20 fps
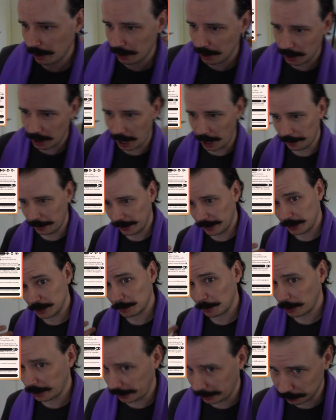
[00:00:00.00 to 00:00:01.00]
I think he's
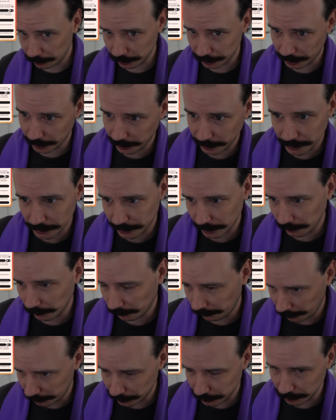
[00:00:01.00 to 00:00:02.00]
pretty interesting in Steve
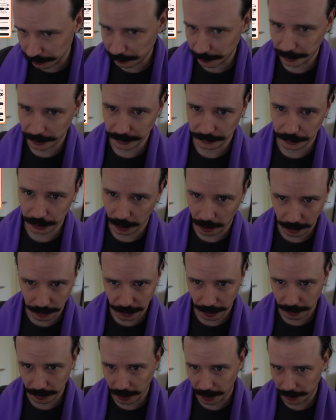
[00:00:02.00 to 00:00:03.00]
Avengers because of charge
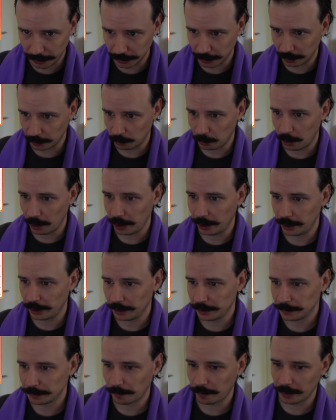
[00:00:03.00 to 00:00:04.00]
online turn
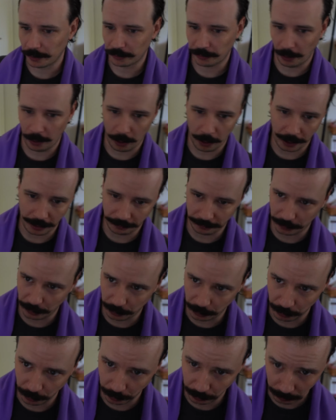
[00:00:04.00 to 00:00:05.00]
1. So if
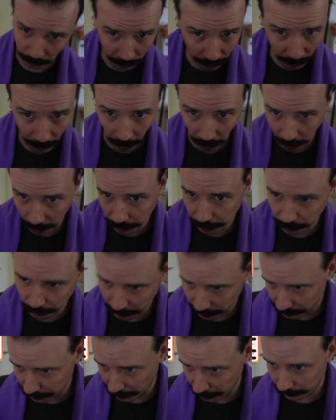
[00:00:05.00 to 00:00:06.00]
you aren't
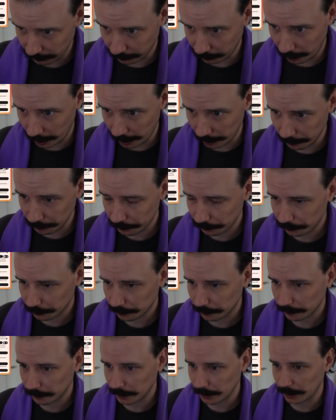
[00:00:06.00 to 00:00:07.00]
doing the safe grab,
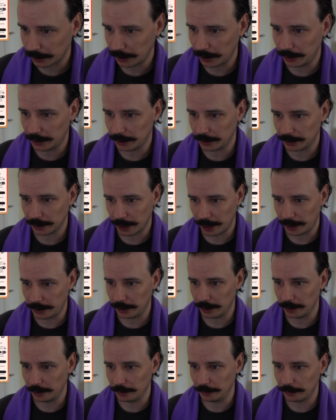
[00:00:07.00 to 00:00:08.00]
he can kind
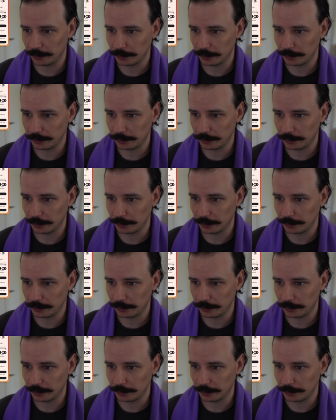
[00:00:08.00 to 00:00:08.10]
of